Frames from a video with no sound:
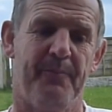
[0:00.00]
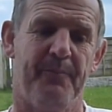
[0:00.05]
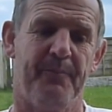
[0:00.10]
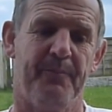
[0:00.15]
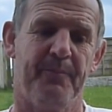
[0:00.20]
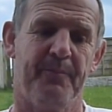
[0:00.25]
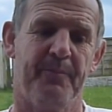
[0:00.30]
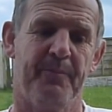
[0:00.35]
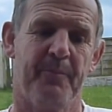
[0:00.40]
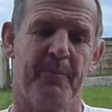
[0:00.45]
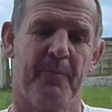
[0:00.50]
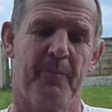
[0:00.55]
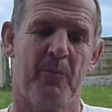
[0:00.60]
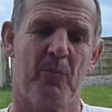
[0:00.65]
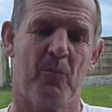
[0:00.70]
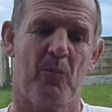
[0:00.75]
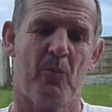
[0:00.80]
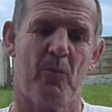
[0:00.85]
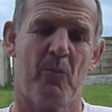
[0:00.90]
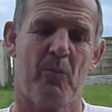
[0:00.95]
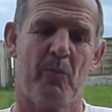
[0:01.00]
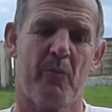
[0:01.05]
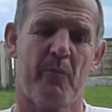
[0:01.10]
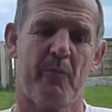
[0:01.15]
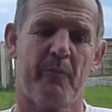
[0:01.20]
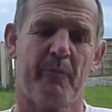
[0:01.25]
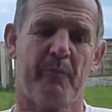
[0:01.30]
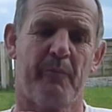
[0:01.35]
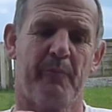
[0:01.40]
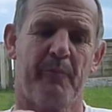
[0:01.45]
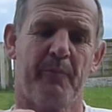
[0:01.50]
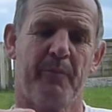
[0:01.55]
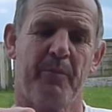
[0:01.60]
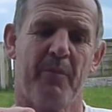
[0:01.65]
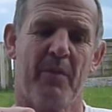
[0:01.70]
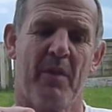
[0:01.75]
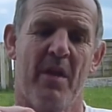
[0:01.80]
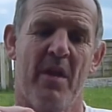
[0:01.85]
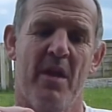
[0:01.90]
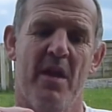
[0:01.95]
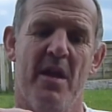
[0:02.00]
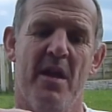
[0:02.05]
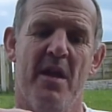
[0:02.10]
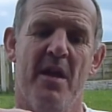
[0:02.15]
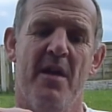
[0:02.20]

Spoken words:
(no one is talking)